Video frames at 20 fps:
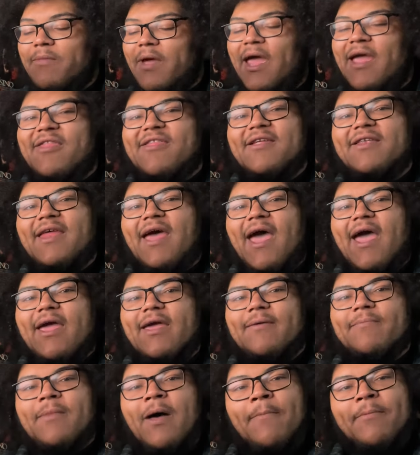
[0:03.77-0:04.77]
and
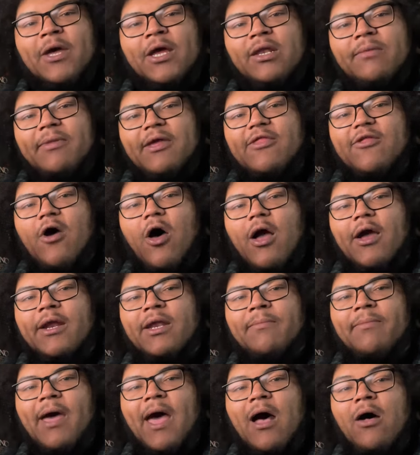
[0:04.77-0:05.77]
today I'm going to be
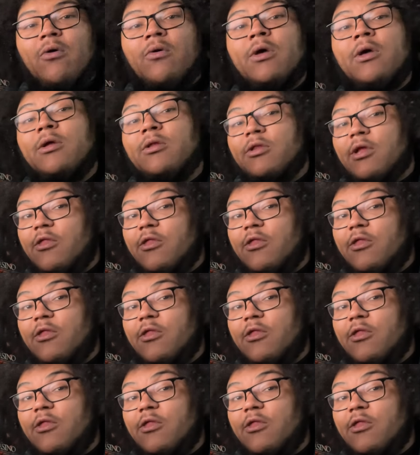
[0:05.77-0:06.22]
talking about